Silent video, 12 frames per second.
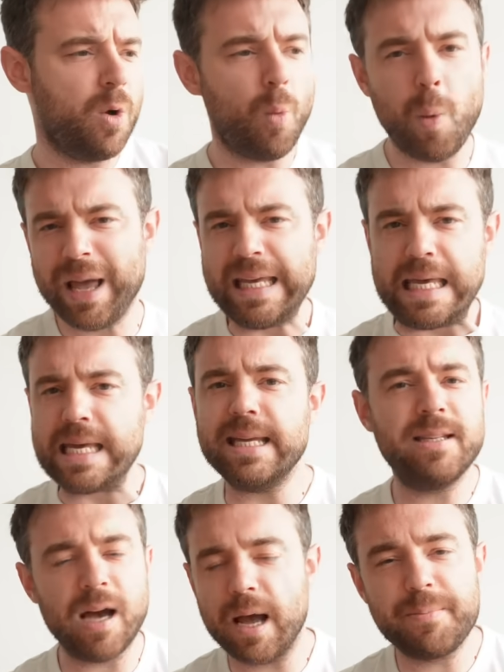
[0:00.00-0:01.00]

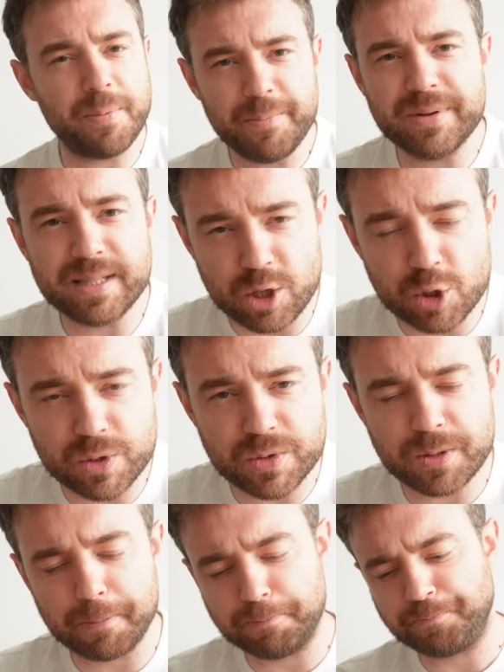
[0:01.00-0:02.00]
wingy type
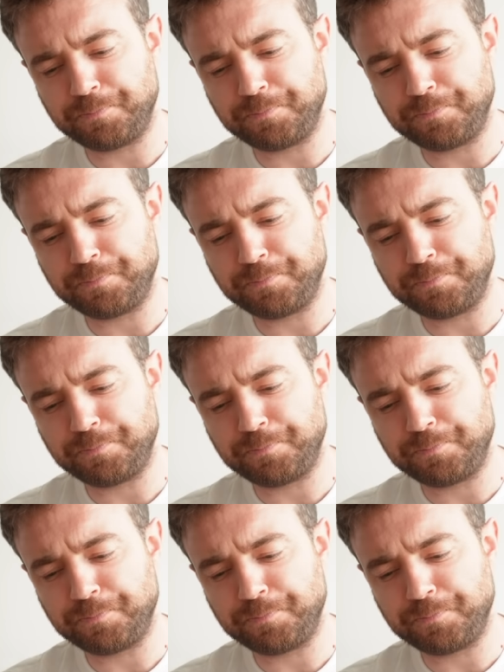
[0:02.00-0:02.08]
positions.